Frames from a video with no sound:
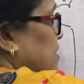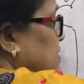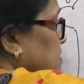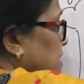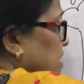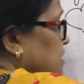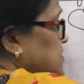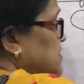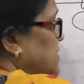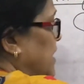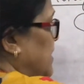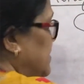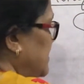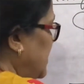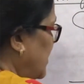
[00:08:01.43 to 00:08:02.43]
thinks
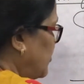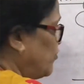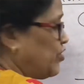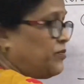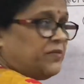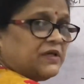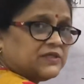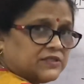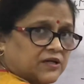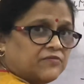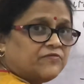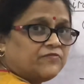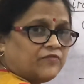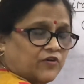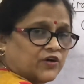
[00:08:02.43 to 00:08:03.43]
that there will be
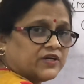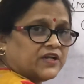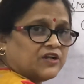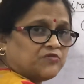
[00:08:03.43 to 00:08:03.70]
some water